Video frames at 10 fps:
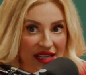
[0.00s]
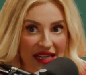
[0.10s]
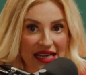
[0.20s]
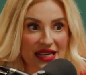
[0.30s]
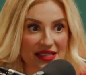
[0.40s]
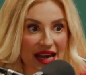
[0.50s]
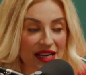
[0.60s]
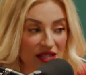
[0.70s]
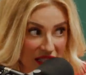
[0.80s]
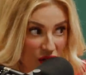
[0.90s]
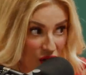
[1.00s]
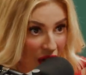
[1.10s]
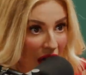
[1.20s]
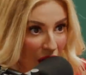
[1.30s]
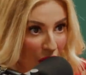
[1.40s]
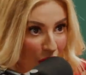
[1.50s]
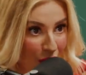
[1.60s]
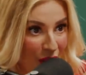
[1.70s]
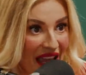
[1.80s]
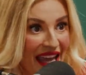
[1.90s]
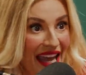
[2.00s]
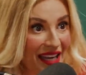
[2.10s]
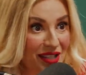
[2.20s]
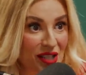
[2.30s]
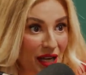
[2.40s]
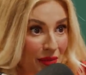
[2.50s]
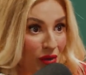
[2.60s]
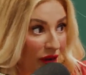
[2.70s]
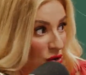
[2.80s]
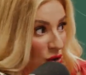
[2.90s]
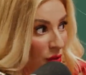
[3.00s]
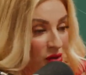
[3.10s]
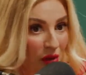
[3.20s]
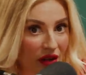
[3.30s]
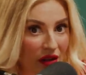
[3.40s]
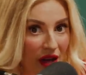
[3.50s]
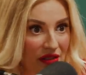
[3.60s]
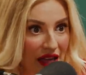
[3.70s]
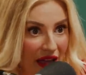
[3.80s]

City is is in Chicago, and it's an improv troupe. It's where a lot of the